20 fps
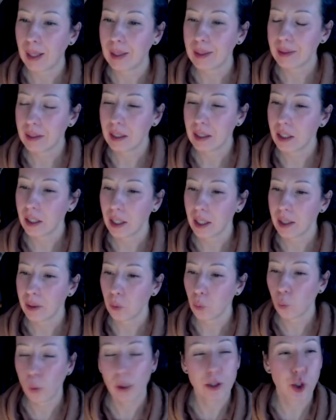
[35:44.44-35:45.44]
I think,
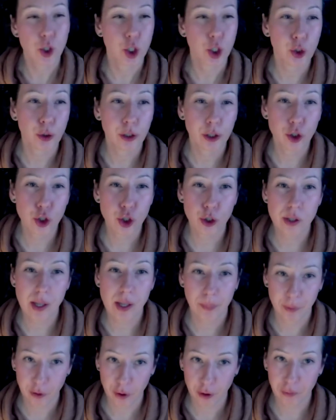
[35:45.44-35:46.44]
well, so you can choose
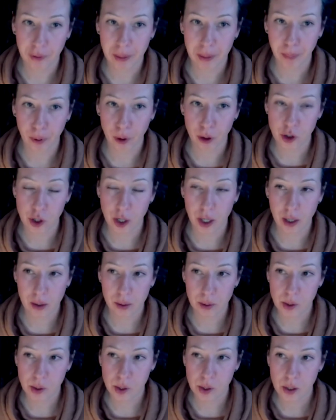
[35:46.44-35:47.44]
up to 3
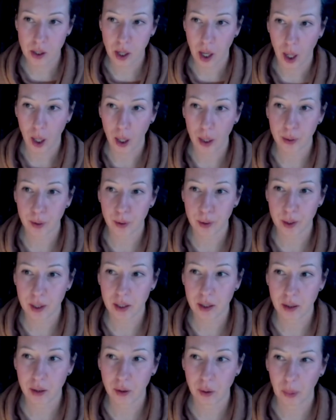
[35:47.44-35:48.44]
projects. I
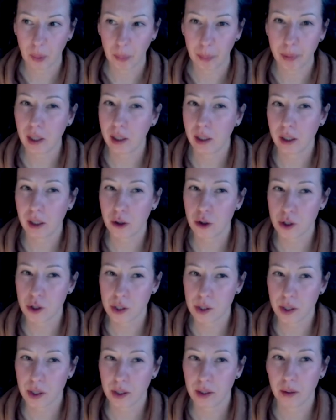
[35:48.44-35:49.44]
think being
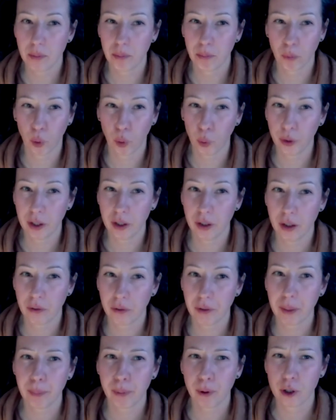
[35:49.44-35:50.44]
interested in more than
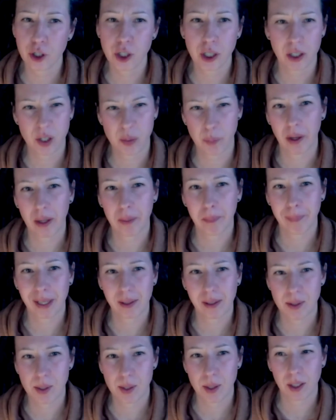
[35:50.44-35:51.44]
3 projects might
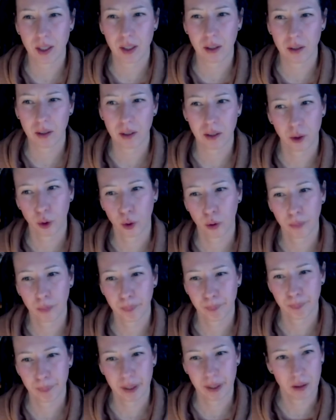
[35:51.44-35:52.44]
make us think that you're
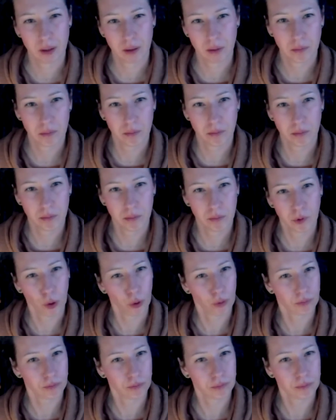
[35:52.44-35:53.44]
a bit
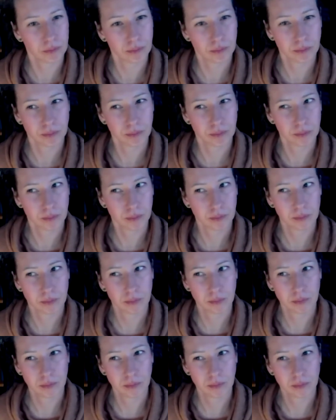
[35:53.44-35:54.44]
not
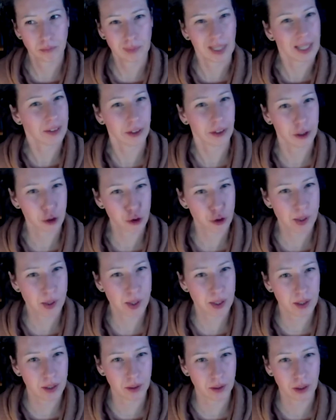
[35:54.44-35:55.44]
that
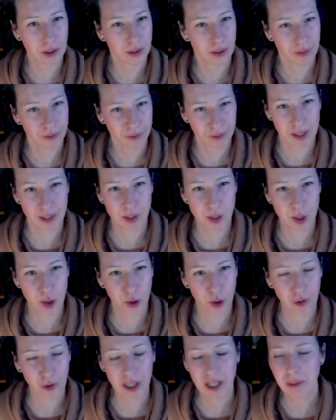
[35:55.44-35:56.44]
interested in the first
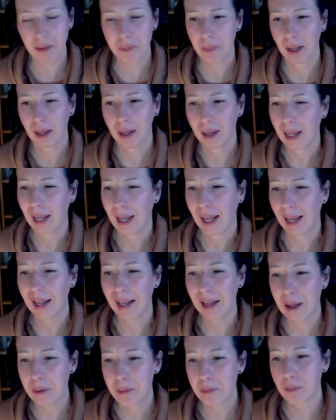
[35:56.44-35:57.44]
3.
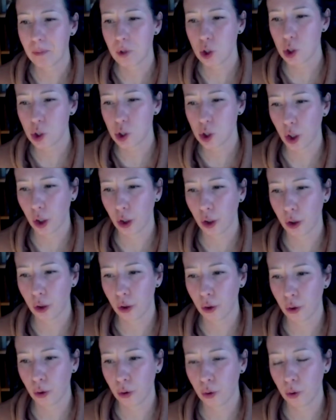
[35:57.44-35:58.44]

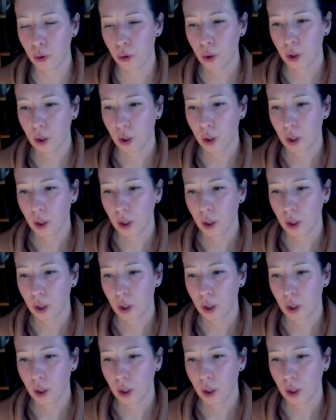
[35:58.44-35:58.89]
So